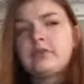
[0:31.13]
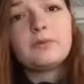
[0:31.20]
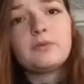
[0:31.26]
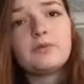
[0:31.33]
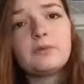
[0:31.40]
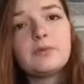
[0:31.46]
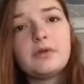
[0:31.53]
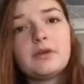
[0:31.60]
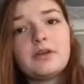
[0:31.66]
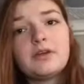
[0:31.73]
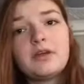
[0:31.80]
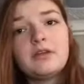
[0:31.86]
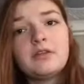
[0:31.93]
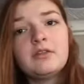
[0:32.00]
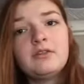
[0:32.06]
I'm gonna
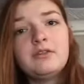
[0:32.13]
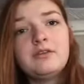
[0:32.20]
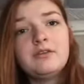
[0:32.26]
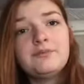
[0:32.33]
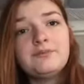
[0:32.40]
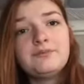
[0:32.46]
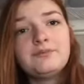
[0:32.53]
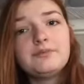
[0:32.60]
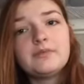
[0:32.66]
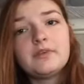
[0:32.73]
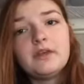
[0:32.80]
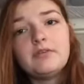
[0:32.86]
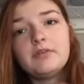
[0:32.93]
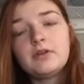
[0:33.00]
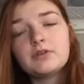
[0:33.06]
get the,
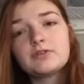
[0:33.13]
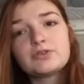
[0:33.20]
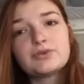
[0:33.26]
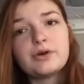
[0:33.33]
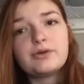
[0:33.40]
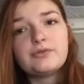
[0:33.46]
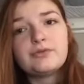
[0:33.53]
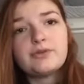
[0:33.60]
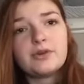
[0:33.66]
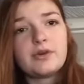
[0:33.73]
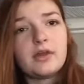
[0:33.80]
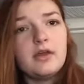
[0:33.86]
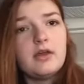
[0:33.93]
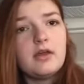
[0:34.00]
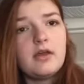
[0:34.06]
even though it's 12:30,